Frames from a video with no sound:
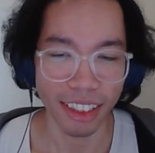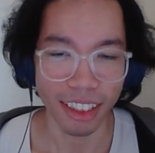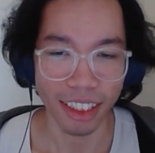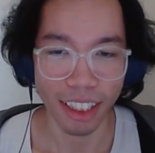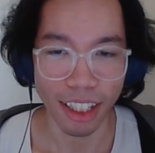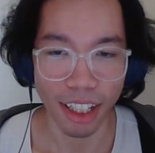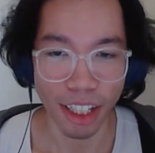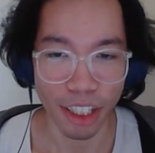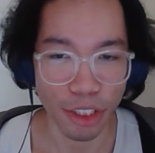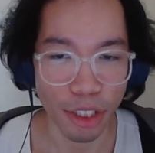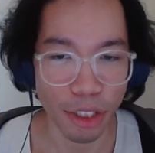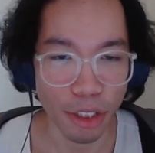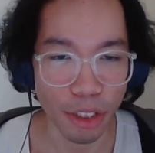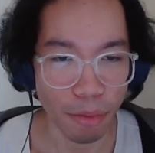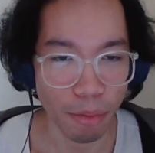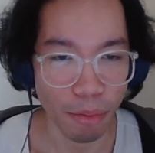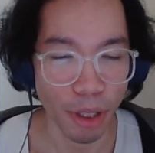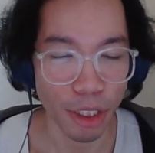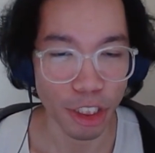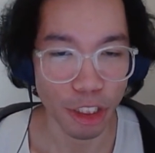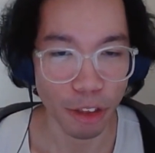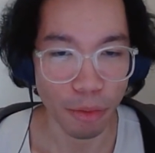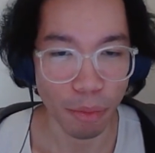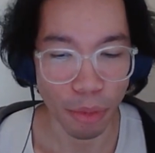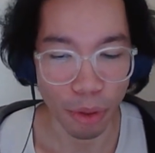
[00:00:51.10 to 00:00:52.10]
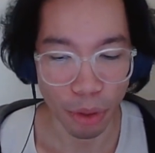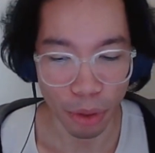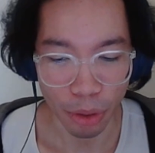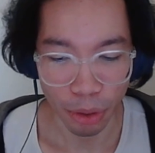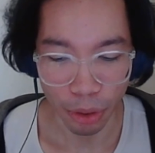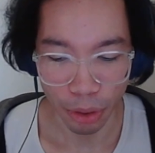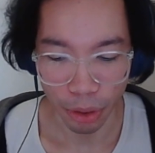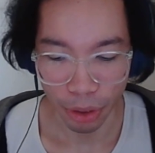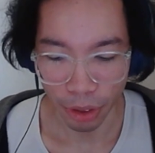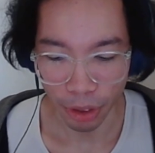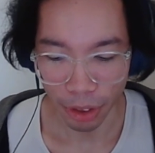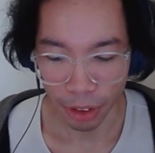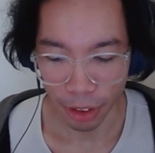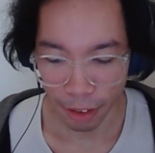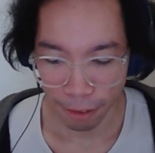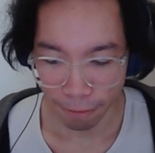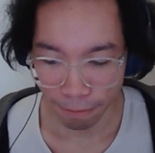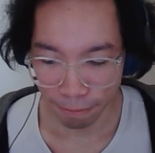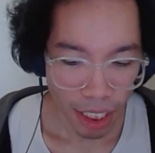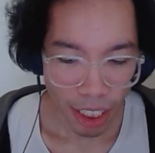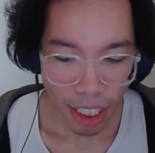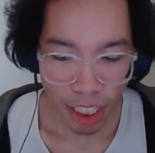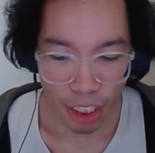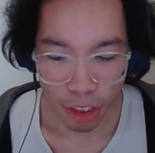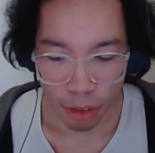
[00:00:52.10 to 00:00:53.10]
are just much more.
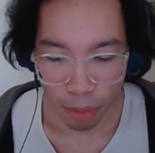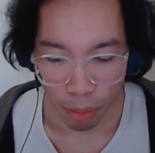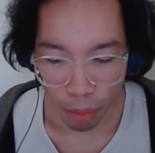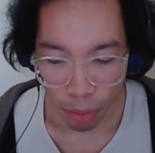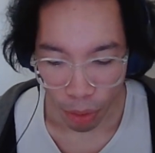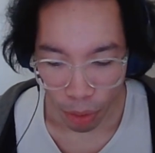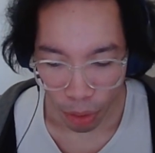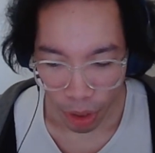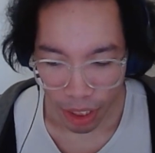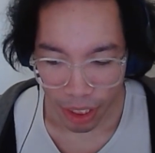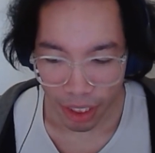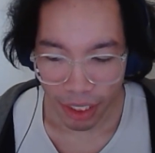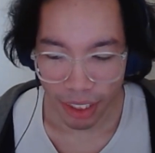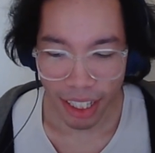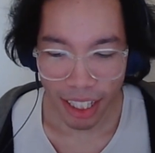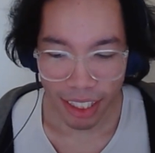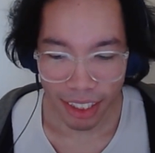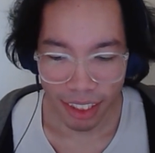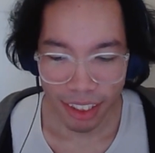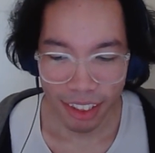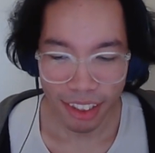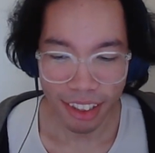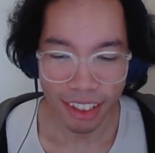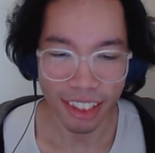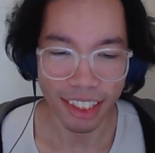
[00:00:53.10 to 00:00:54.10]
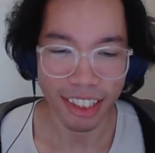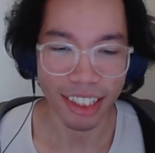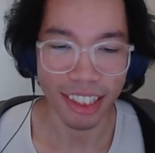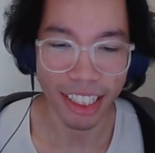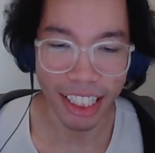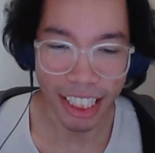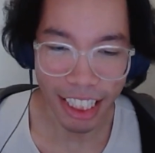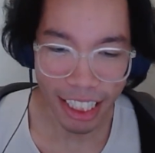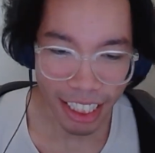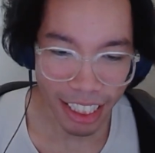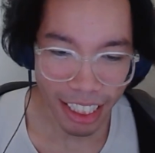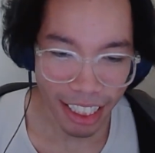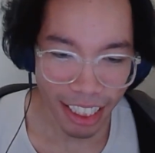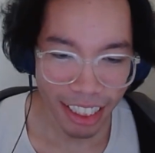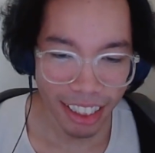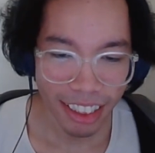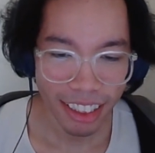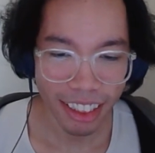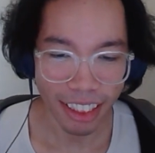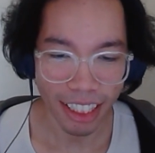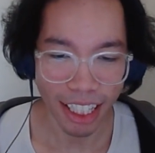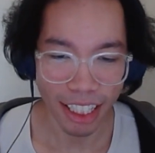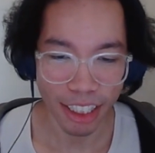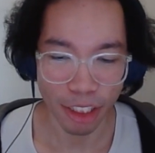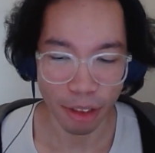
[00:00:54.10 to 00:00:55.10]
It's less
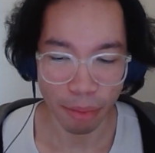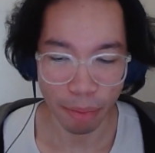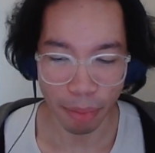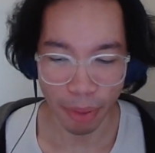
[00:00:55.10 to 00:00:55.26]
lenient as